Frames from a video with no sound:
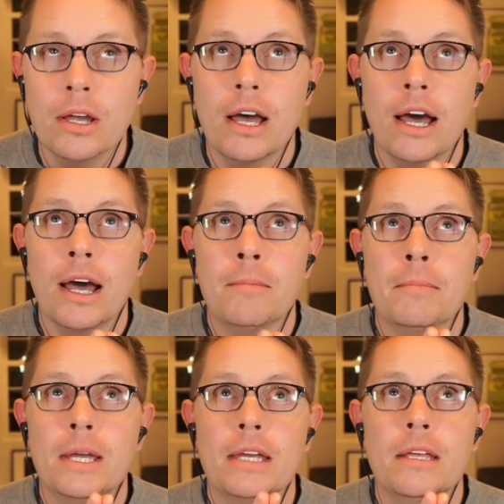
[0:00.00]

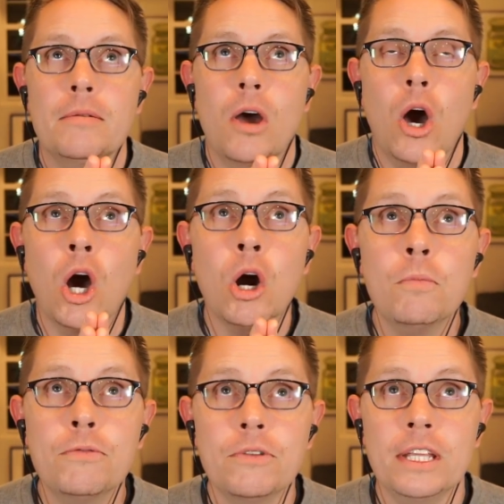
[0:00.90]

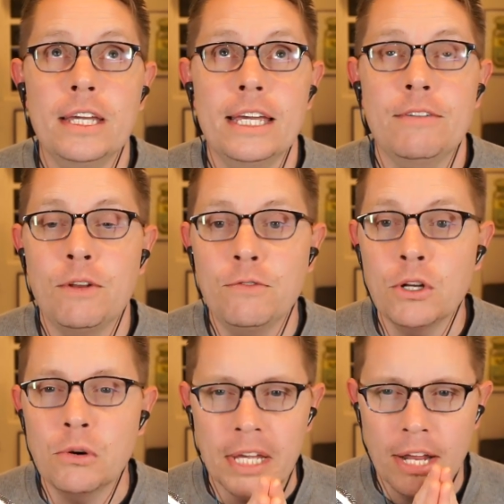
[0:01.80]
Hopefully, even if you
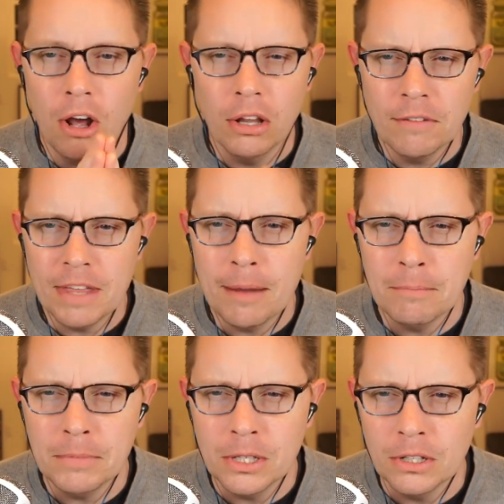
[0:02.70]
don't get all of
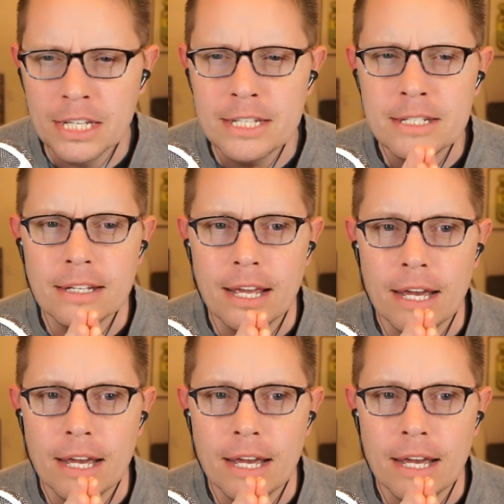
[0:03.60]
them, you'll at least